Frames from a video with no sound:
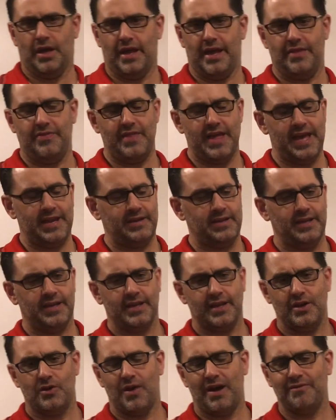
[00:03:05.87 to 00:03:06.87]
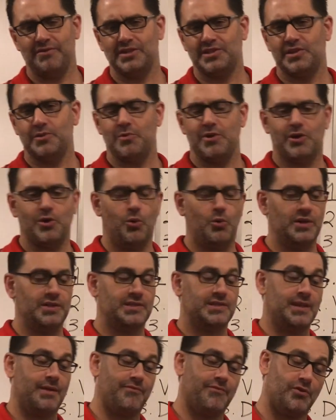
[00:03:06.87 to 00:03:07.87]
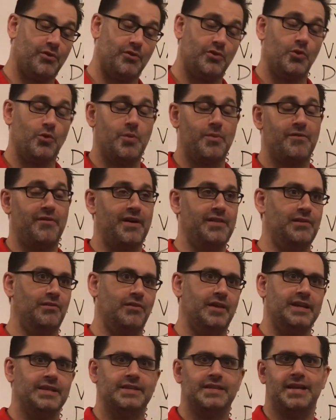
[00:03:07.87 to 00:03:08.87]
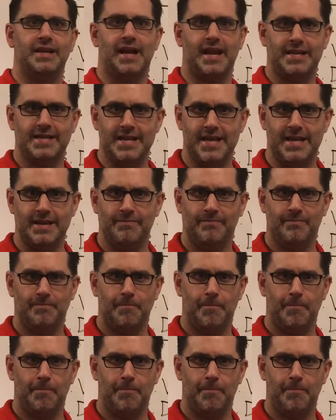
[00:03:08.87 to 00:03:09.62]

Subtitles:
And then, obviously we go one step further, we provide the LinkedIn ID,